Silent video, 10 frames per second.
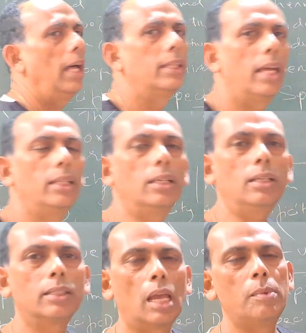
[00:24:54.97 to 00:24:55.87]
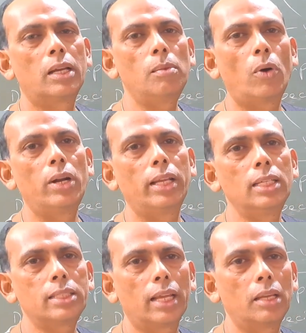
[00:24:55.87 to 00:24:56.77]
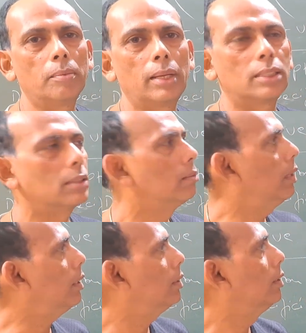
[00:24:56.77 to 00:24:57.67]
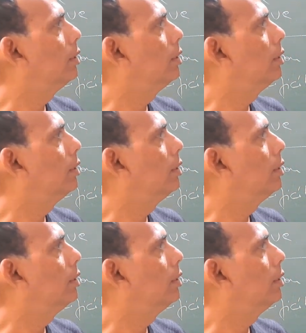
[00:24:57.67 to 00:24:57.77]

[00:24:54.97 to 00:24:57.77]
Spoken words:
and then the chemical bonding is taking place, right?